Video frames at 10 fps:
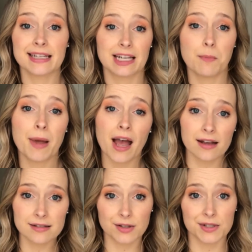like a
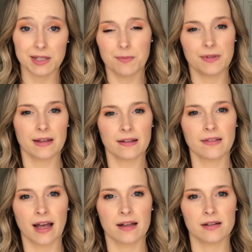mask or something
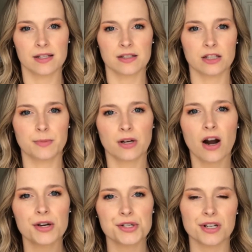that is a little bit
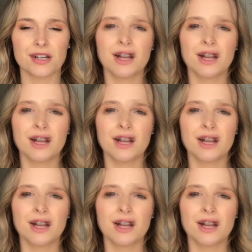harsher.